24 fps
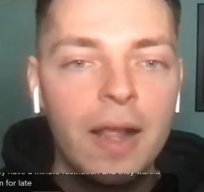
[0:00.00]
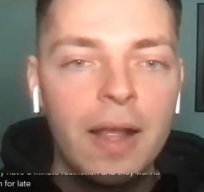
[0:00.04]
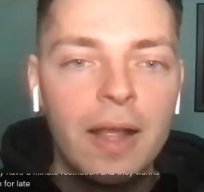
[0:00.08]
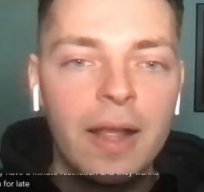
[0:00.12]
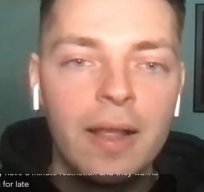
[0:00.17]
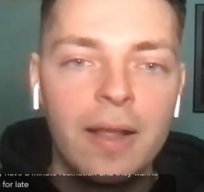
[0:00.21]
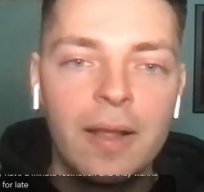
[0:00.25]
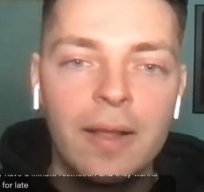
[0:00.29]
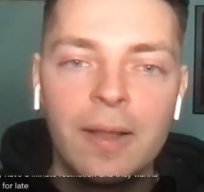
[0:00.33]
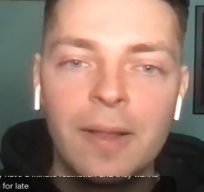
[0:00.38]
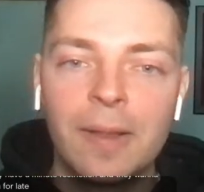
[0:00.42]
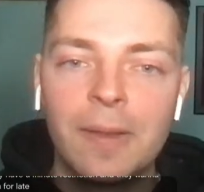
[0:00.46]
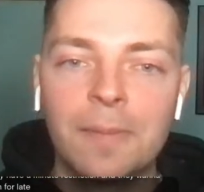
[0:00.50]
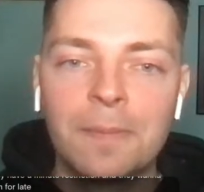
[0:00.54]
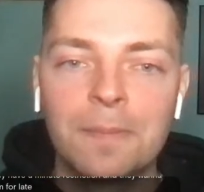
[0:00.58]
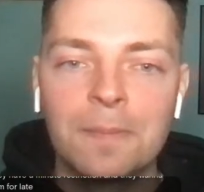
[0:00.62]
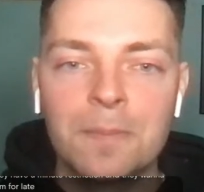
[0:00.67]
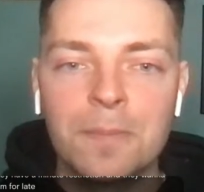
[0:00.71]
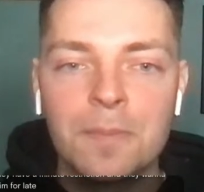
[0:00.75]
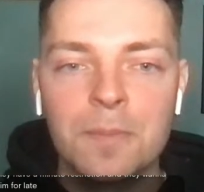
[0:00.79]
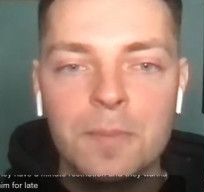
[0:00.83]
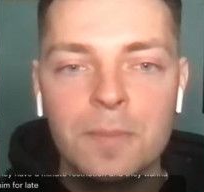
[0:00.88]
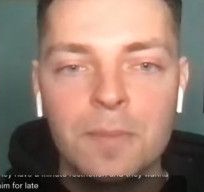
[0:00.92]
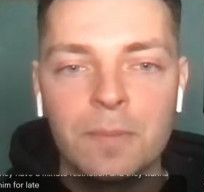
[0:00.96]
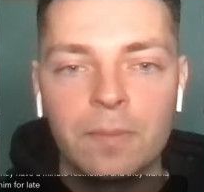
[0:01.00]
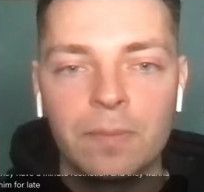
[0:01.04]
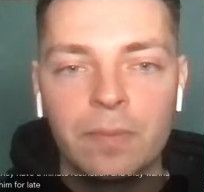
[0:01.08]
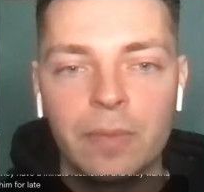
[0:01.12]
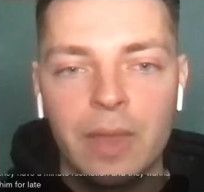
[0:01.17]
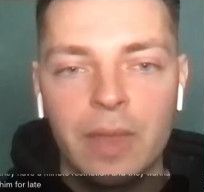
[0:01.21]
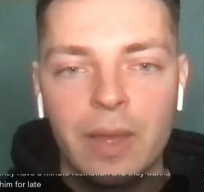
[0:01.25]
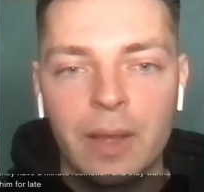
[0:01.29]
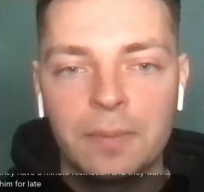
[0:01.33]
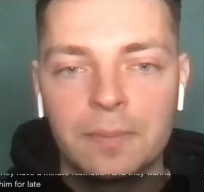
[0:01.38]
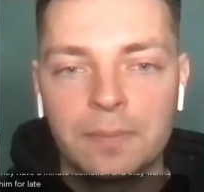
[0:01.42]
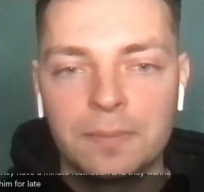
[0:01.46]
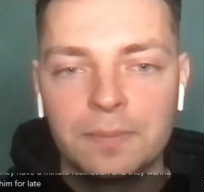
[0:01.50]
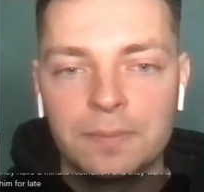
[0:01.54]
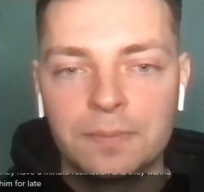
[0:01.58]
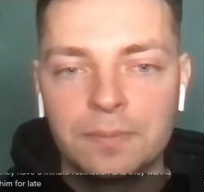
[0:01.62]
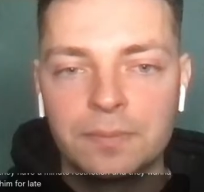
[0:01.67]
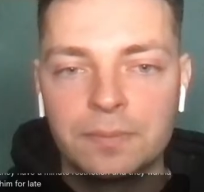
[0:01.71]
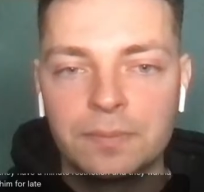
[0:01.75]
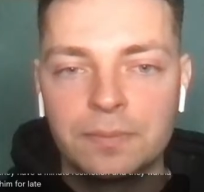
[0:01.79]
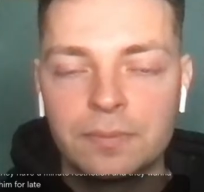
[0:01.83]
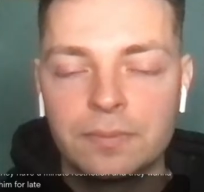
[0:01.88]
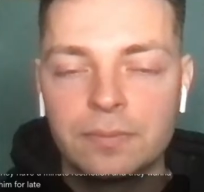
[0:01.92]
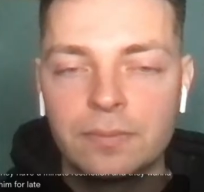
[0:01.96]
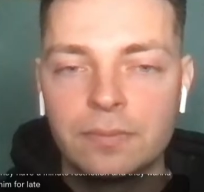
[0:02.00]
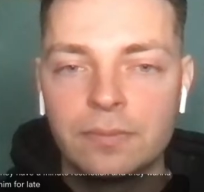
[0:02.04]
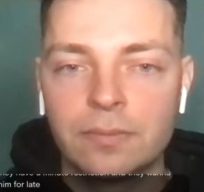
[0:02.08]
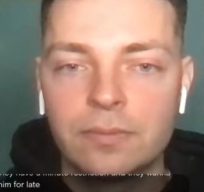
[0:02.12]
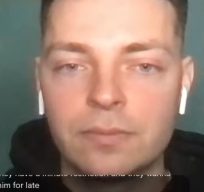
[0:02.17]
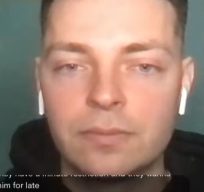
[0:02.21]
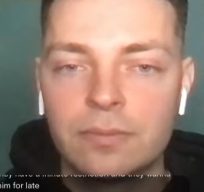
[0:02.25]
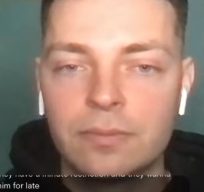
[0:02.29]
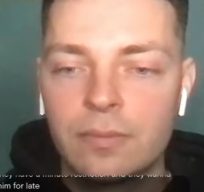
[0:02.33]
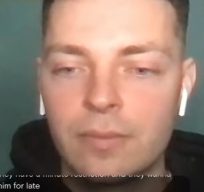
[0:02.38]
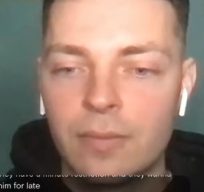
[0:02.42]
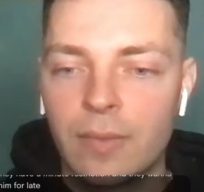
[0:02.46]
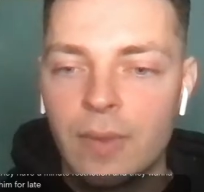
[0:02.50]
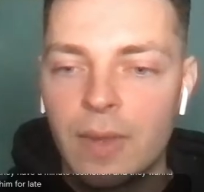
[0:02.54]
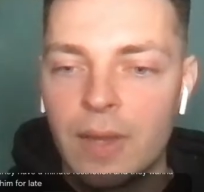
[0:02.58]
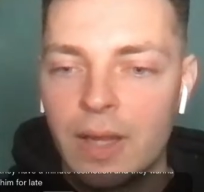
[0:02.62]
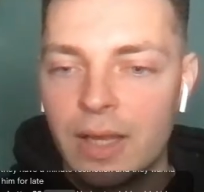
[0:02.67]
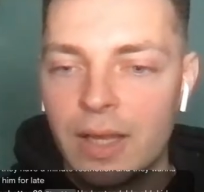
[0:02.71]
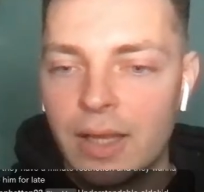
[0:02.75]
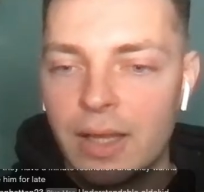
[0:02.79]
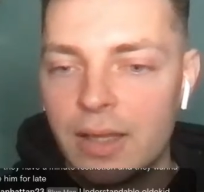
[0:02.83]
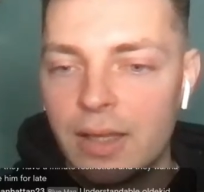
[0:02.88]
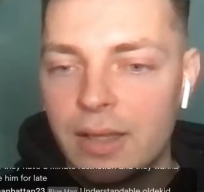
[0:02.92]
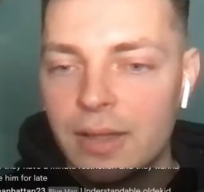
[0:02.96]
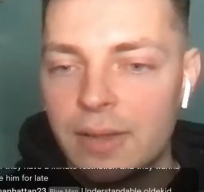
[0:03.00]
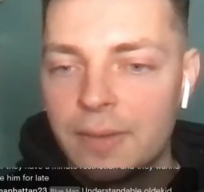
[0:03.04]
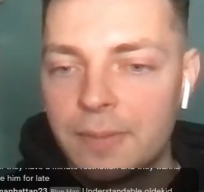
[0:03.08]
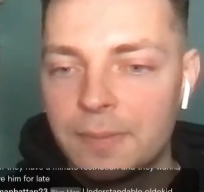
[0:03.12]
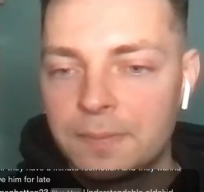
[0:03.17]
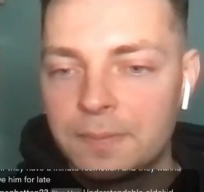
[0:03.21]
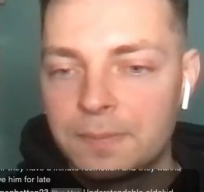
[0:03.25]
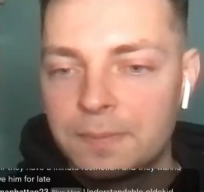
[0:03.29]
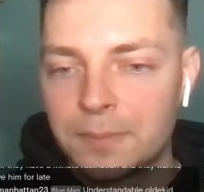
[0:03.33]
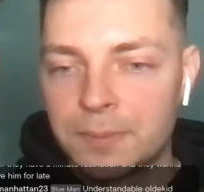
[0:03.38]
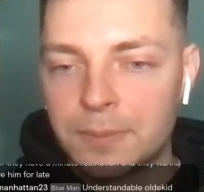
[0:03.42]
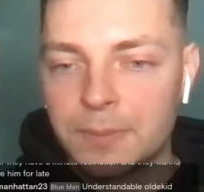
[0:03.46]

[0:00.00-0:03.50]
no, I love Craig, but it's scary.